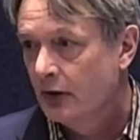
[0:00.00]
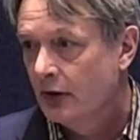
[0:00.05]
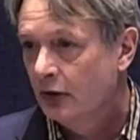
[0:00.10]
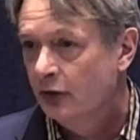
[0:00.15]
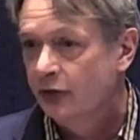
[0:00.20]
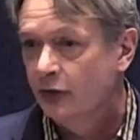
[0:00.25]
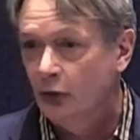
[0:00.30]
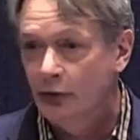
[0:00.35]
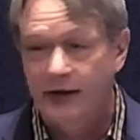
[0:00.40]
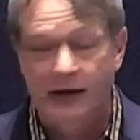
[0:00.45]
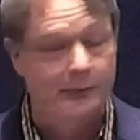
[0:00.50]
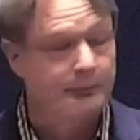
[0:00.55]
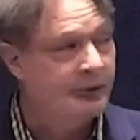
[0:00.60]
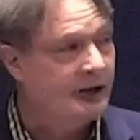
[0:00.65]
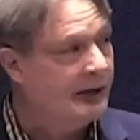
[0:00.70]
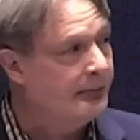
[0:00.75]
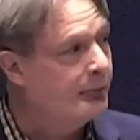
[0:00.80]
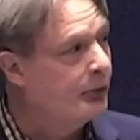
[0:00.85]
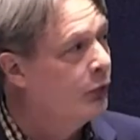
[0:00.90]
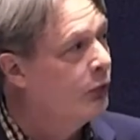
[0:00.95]
so that
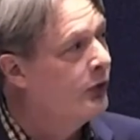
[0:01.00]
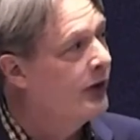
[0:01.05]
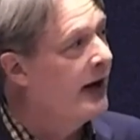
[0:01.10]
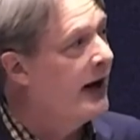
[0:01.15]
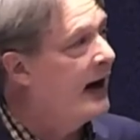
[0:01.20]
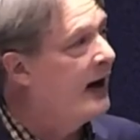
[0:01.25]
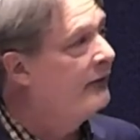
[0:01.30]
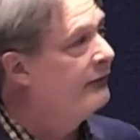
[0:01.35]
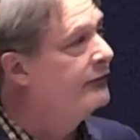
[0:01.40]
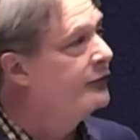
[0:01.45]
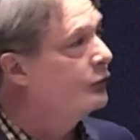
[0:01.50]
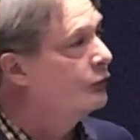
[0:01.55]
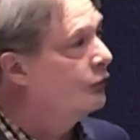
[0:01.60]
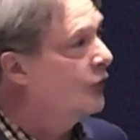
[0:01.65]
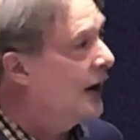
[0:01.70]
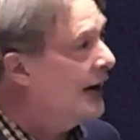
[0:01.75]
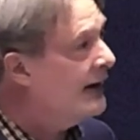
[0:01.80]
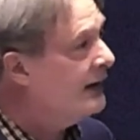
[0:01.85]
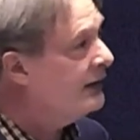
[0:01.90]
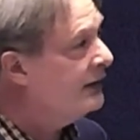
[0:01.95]
people would have the
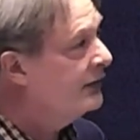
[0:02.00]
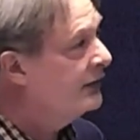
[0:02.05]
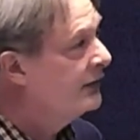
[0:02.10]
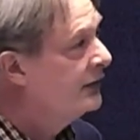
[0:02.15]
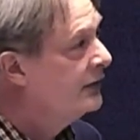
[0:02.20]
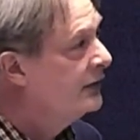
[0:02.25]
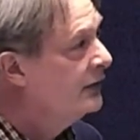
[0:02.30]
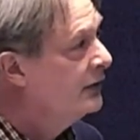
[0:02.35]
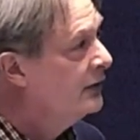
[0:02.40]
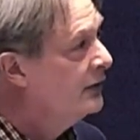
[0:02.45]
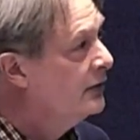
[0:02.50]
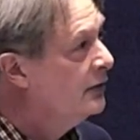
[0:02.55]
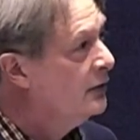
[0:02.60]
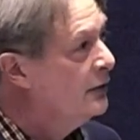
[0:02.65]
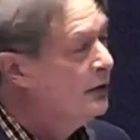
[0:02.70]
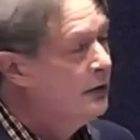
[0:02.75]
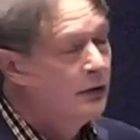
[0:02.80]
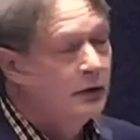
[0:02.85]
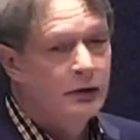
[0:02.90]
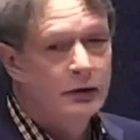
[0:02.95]
right
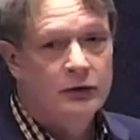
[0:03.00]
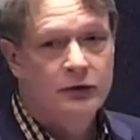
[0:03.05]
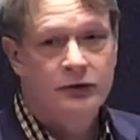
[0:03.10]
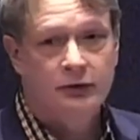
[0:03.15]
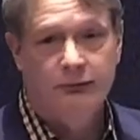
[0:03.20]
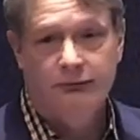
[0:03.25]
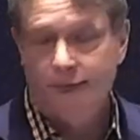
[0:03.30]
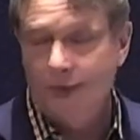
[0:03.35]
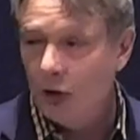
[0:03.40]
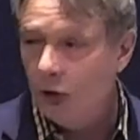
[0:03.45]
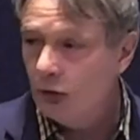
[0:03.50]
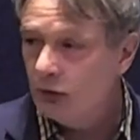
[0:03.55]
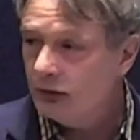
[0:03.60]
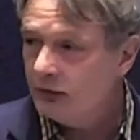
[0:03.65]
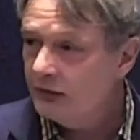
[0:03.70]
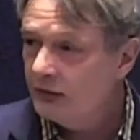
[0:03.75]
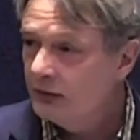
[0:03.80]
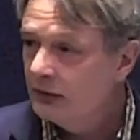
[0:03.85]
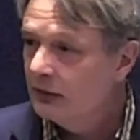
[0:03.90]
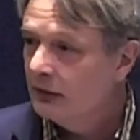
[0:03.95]
to
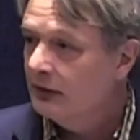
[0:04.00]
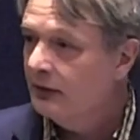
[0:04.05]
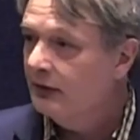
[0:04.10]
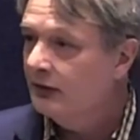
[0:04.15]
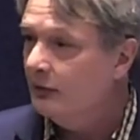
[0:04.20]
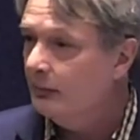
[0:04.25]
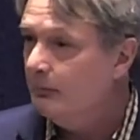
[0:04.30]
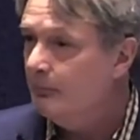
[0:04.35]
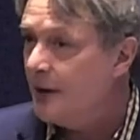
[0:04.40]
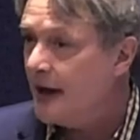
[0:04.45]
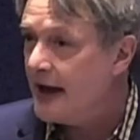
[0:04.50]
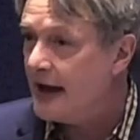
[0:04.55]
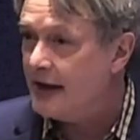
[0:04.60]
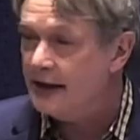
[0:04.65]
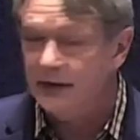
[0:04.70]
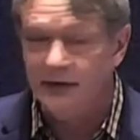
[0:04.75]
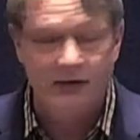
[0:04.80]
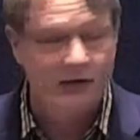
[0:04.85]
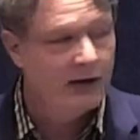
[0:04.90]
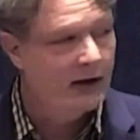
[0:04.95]
vote,
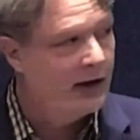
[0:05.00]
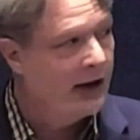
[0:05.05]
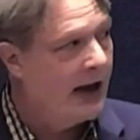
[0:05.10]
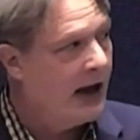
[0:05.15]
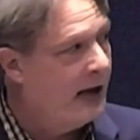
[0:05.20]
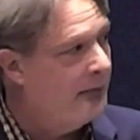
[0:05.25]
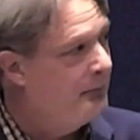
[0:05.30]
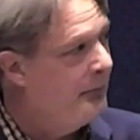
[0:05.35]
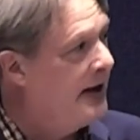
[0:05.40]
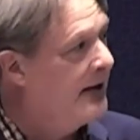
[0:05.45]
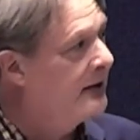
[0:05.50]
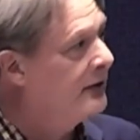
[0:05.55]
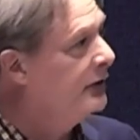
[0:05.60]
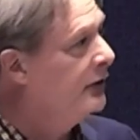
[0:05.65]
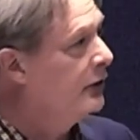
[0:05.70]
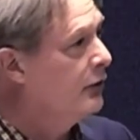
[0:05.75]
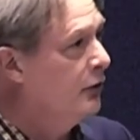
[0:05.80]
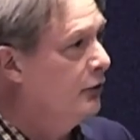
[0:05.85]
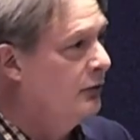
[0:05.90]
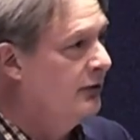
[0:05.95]
debate, and make
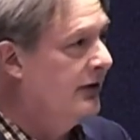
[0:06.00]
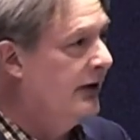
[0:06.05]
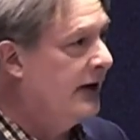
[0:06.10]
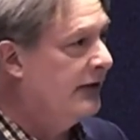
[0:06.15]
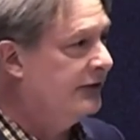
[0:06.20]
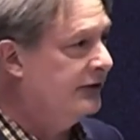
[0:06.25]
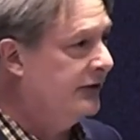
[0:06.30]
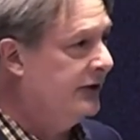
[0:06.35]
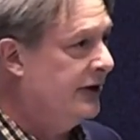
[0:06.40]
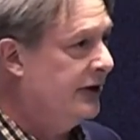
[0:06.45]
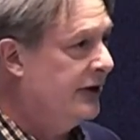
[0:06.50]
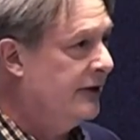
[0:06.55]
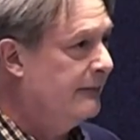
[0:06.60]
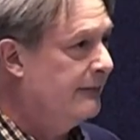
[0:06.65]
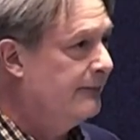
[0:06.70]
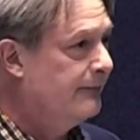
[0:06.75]
their own destiny.